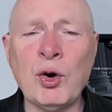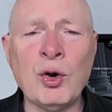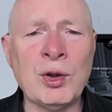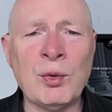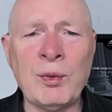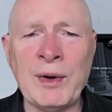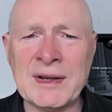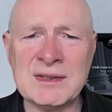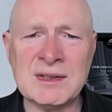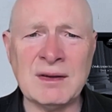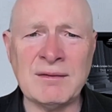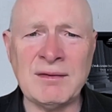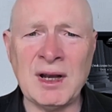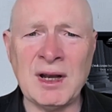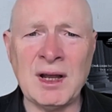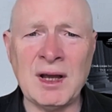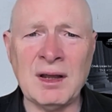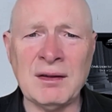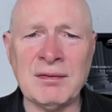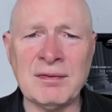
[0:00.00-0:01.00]
for the rest of
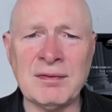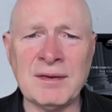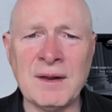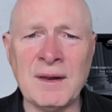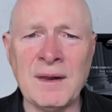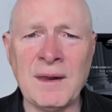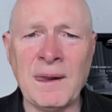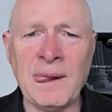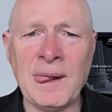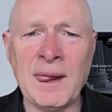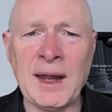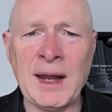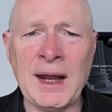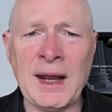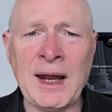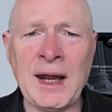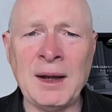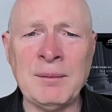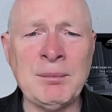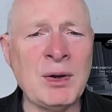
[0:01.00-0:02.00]
your life.
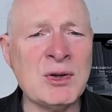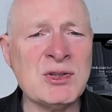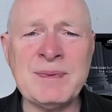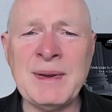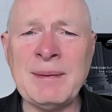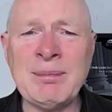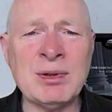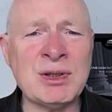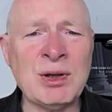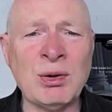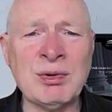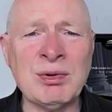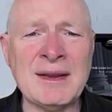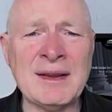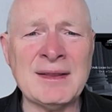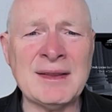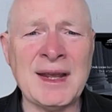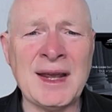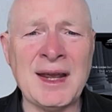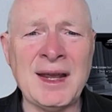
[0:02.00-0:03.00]
And most people don't
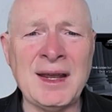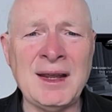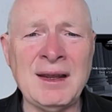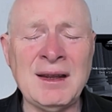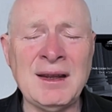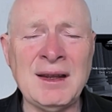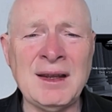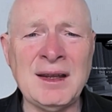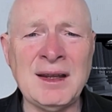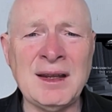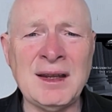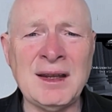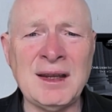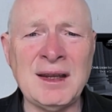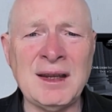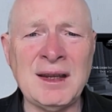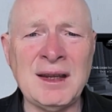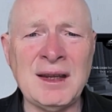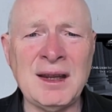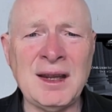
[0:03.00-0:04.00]
get there
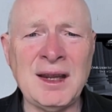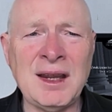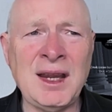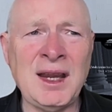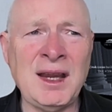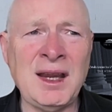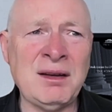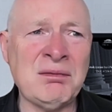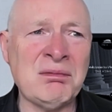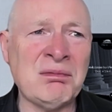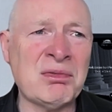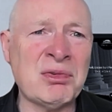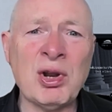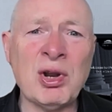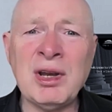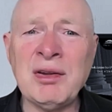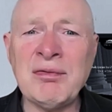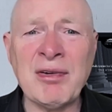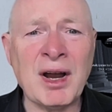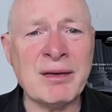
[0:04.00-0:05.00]
in
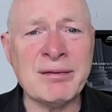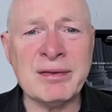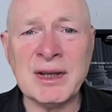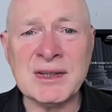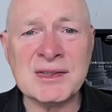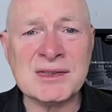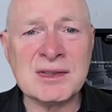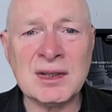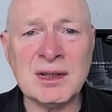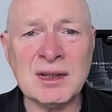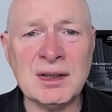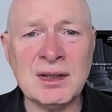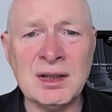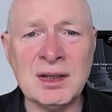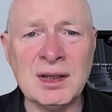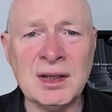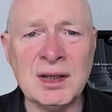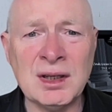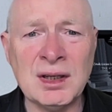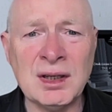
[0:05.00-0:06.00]
35 years.
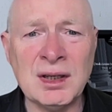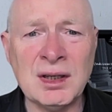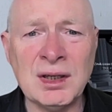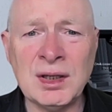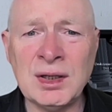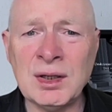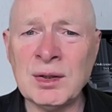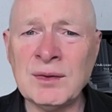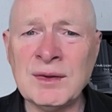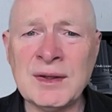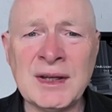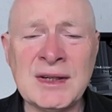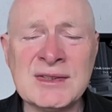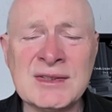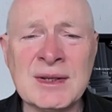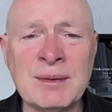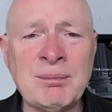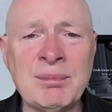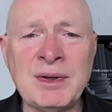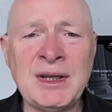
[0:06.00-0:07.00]

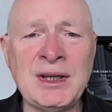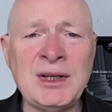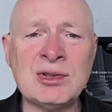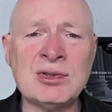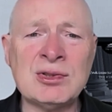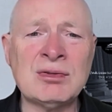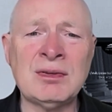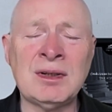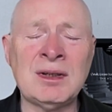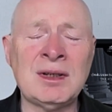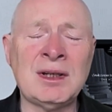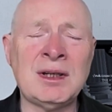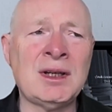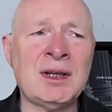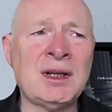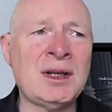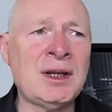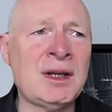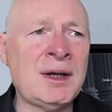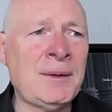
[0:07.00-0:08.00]
They simply
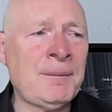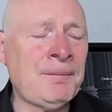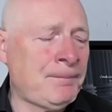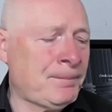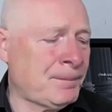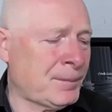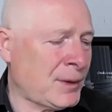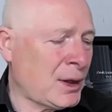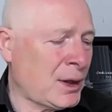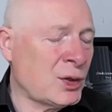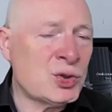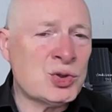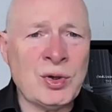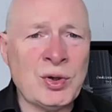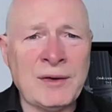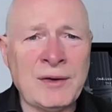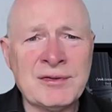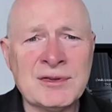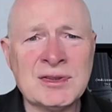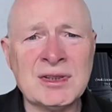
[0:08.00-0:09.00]

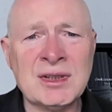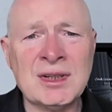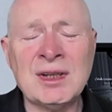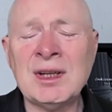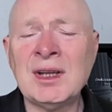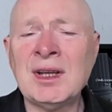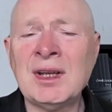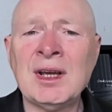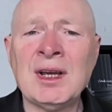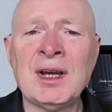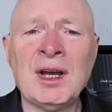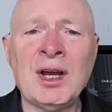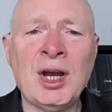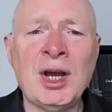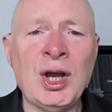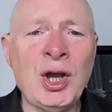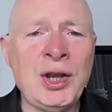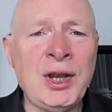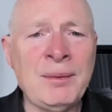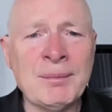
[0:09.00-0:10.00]
drift,
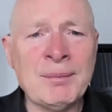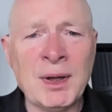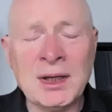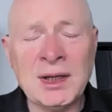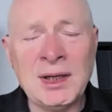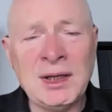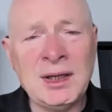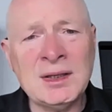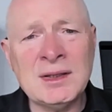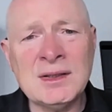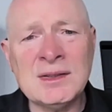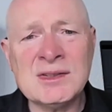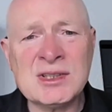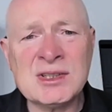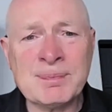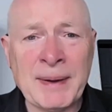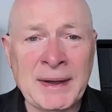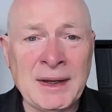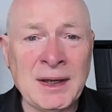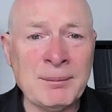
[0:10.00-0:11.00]
earning money,
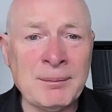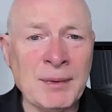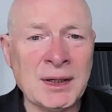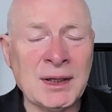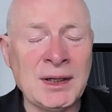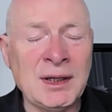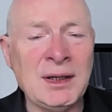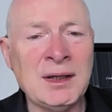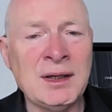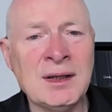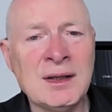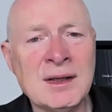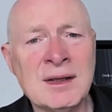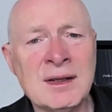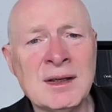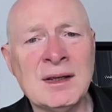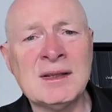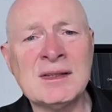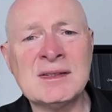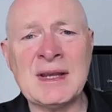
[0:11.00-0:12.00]
spending money,
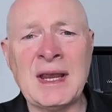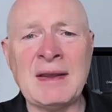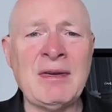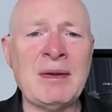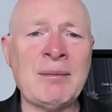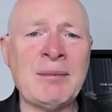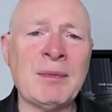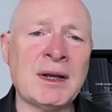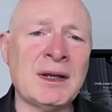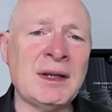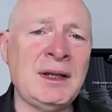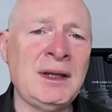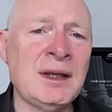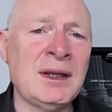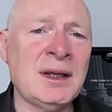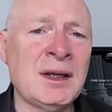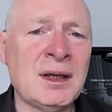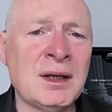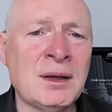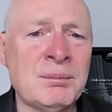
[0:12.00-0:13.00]
saving
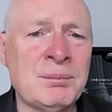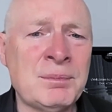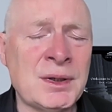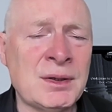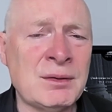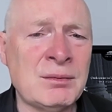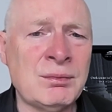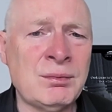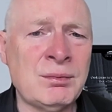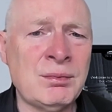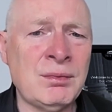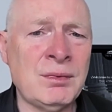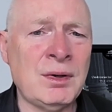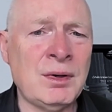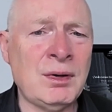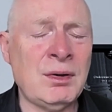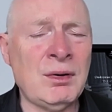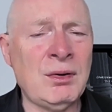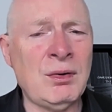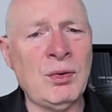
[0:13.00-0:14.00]
money, but
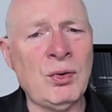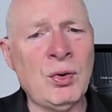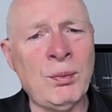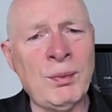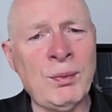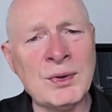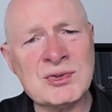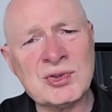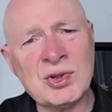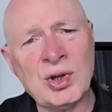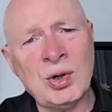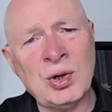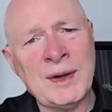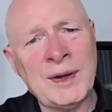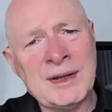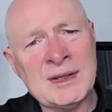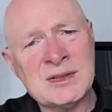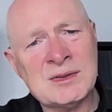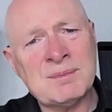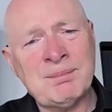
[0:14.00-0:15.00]
almost
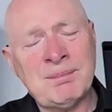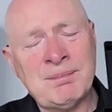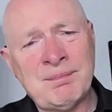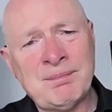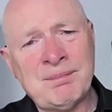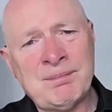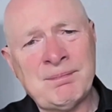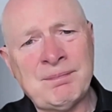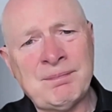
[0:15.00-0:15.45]
always